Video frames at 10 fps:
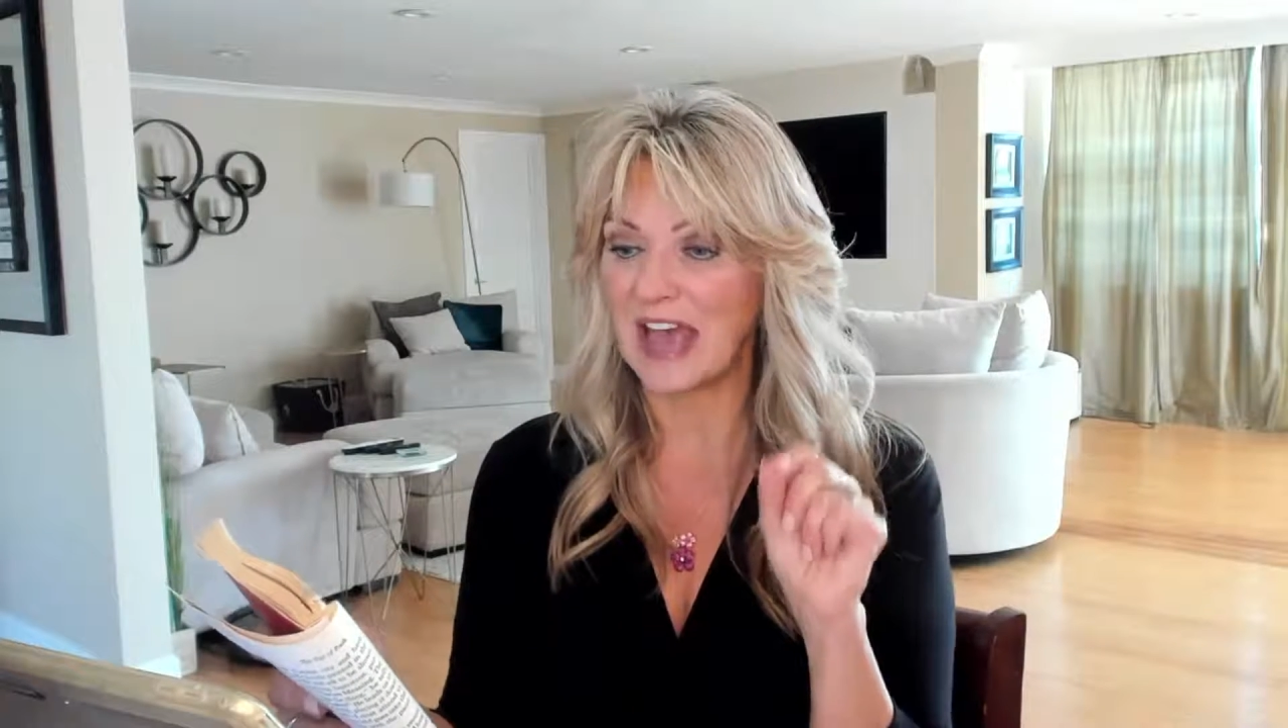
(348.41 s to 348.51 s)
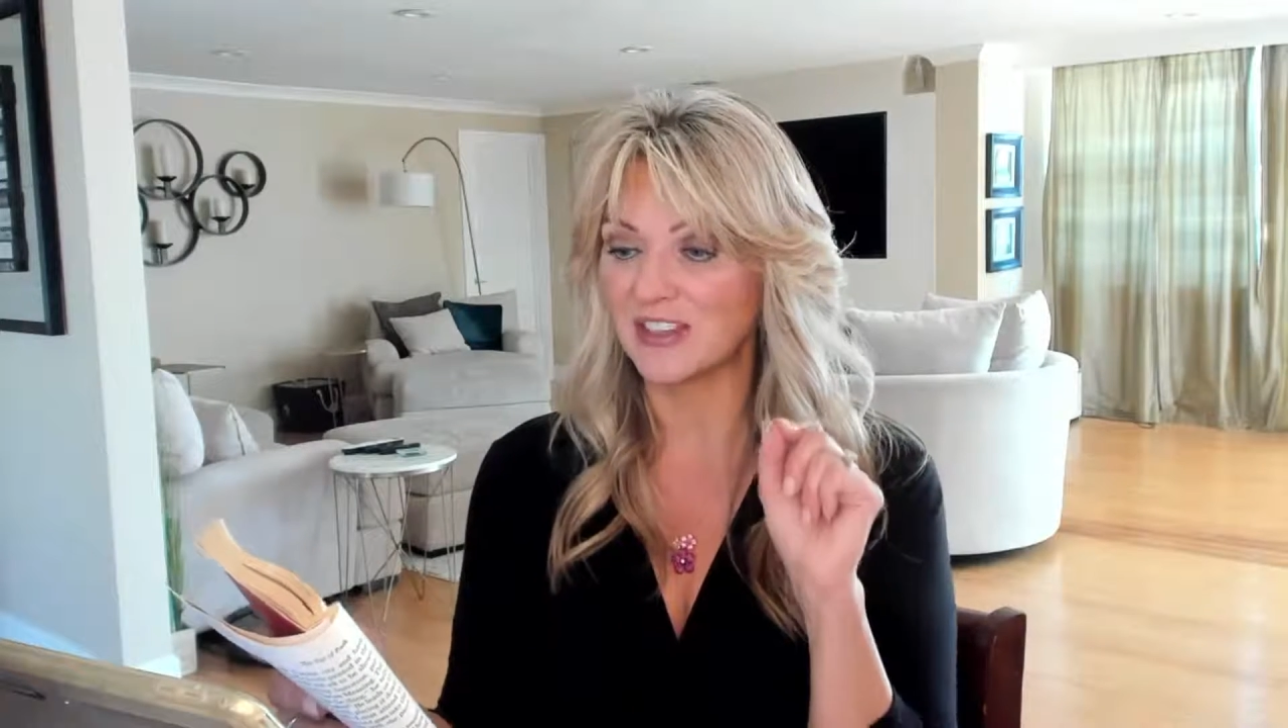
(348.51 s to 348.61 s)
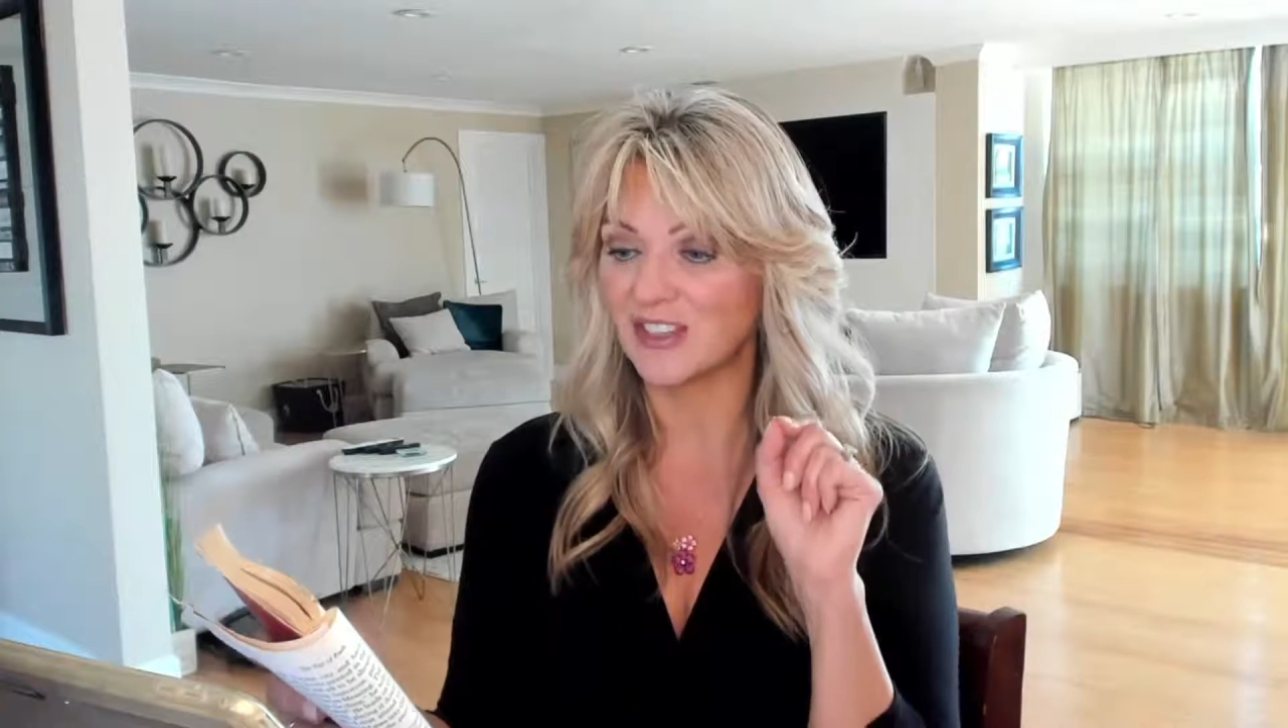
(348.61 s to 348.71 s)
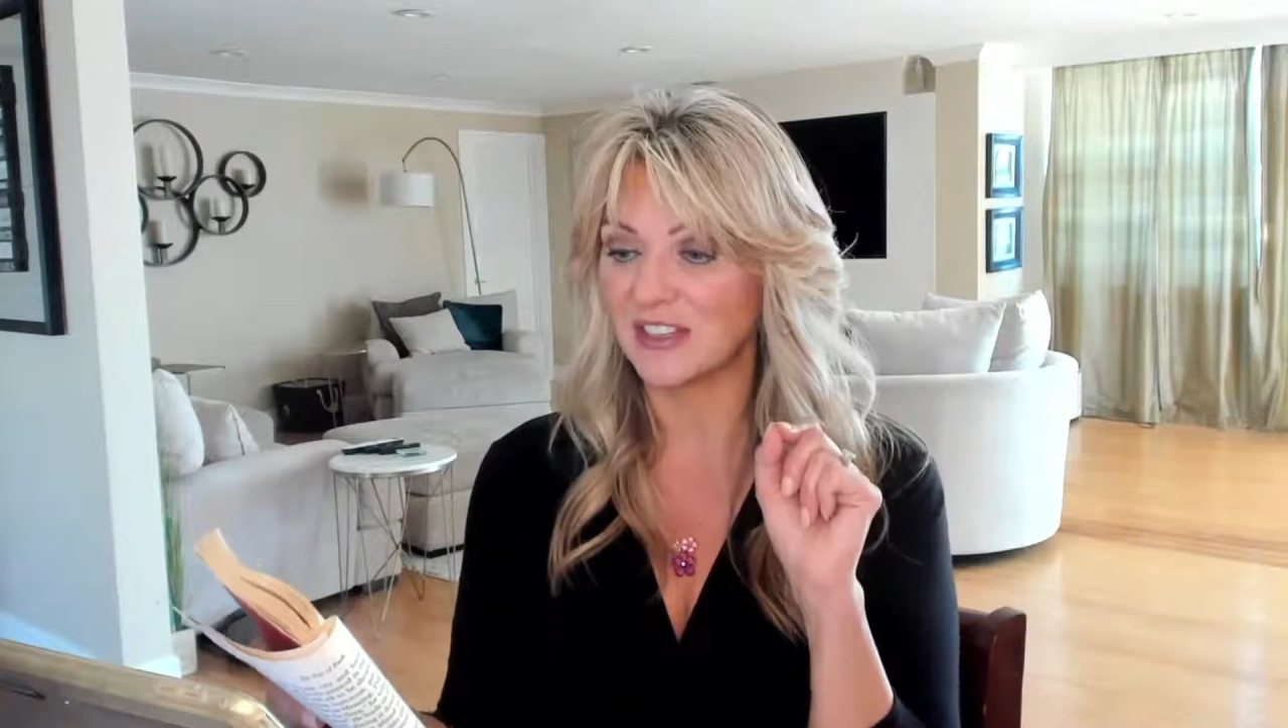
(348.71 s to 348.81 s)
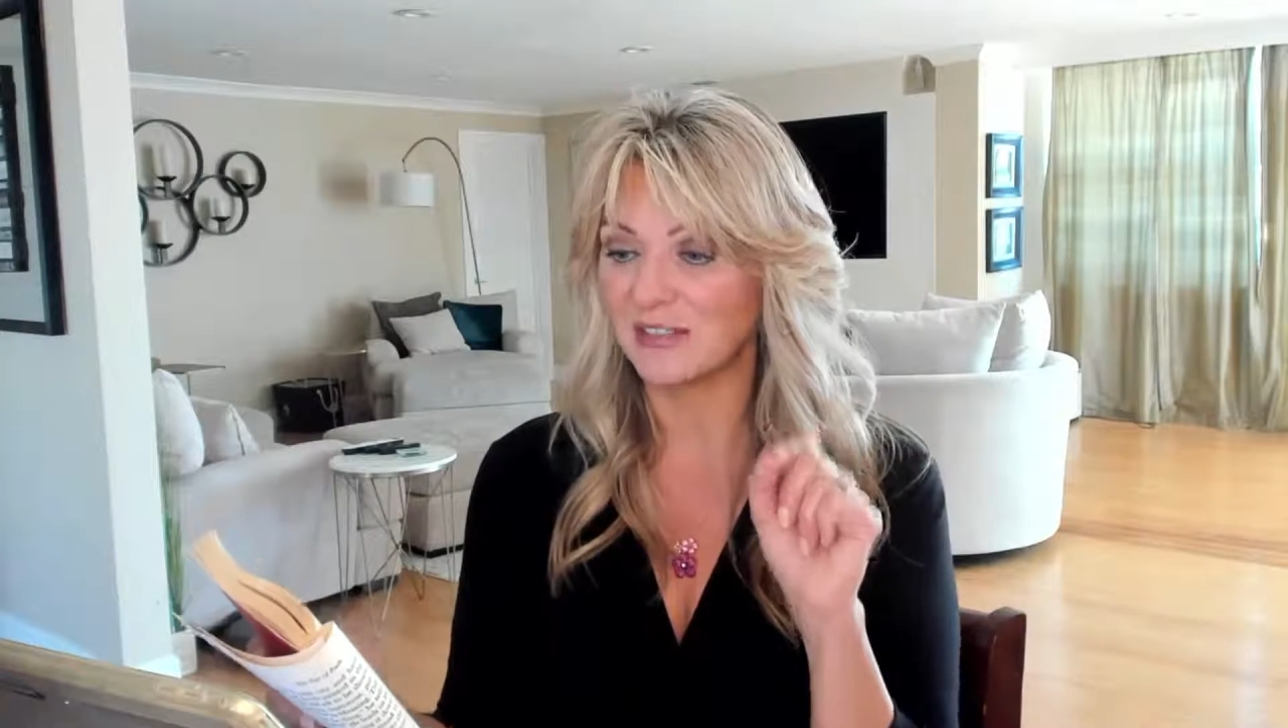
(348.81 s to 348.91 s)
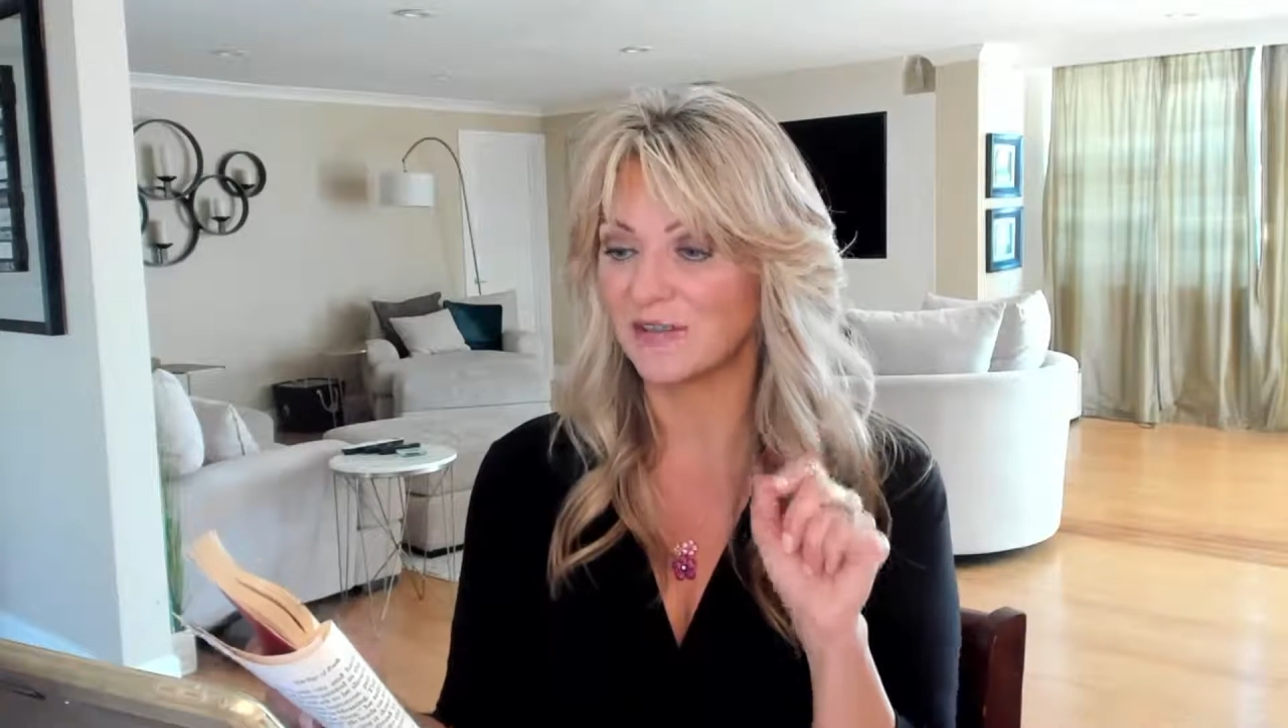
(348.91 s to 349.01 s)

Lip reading: actions, and